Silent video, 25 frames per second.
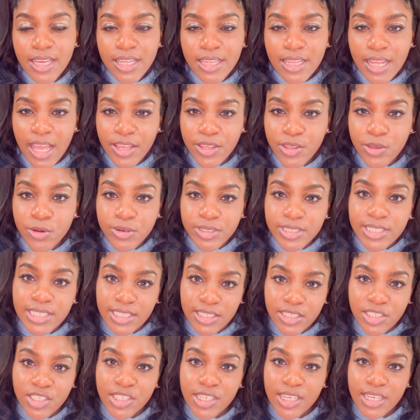that you're
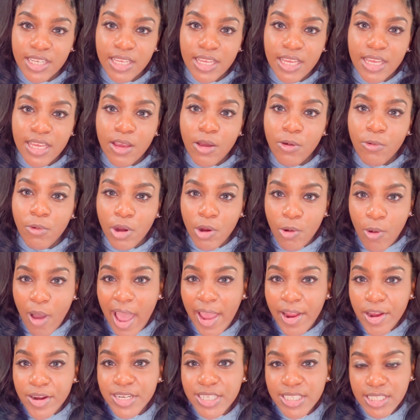teaching
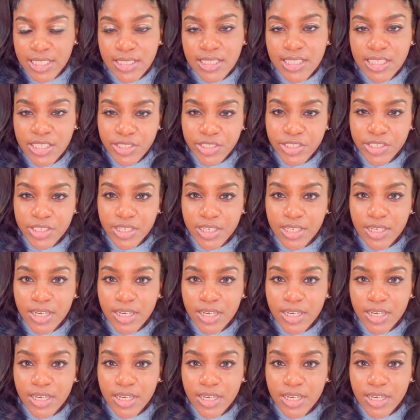require a good teacher.